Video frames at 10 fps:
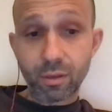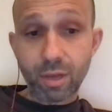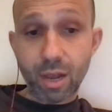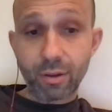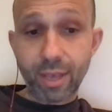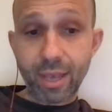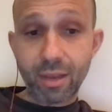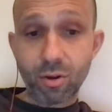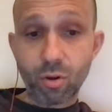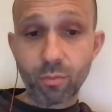Y'all
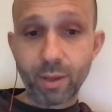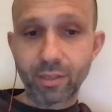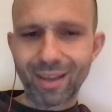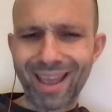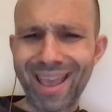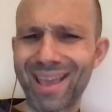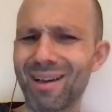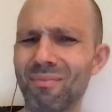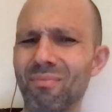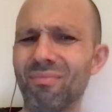can't hold my
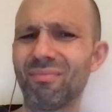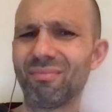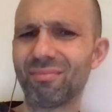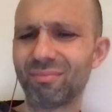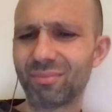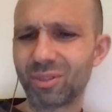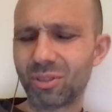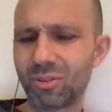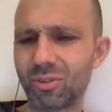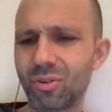damn
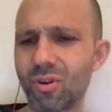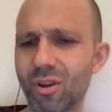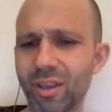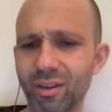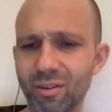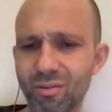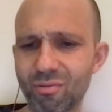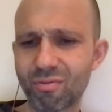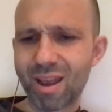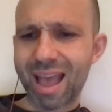talking
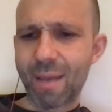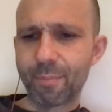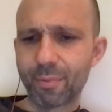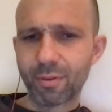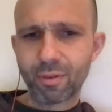crap.